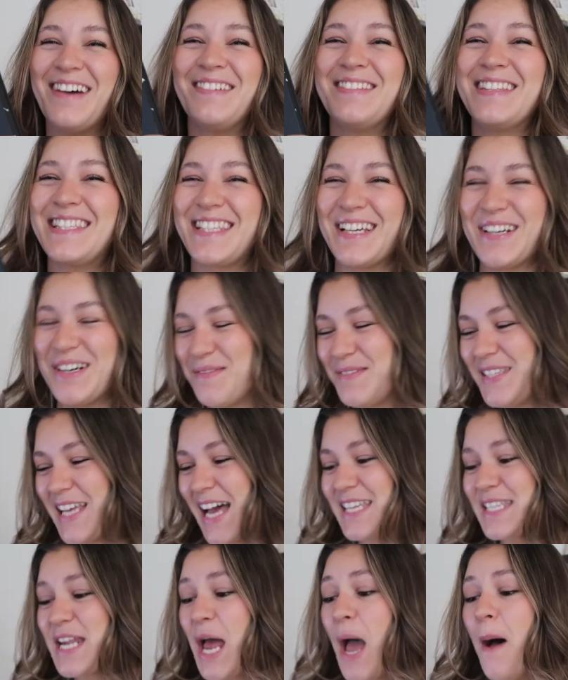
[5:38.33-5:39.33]
I'm so
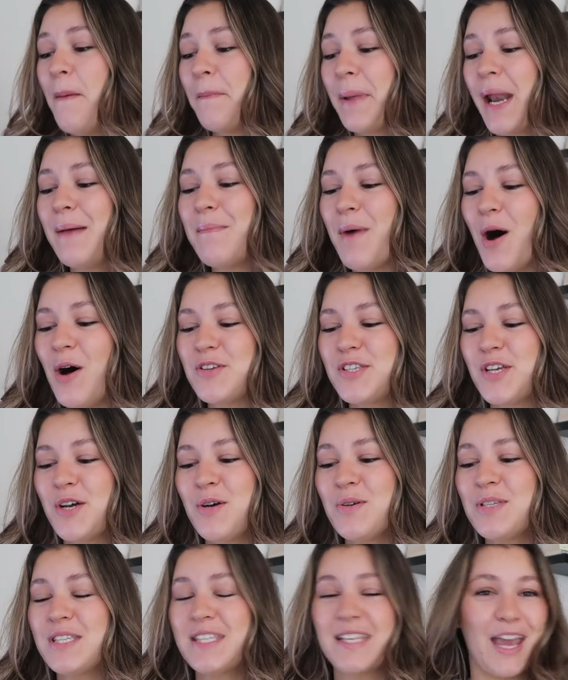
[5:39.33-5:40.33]
obsessed, but I'm
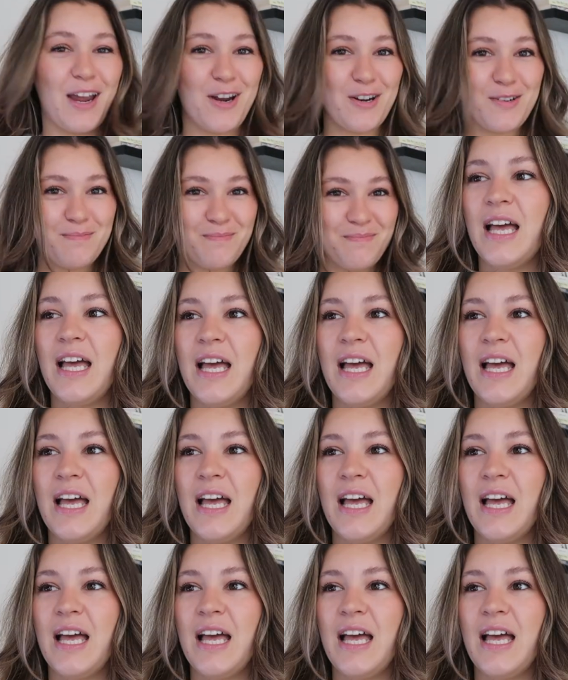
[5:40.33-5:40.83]
also scared.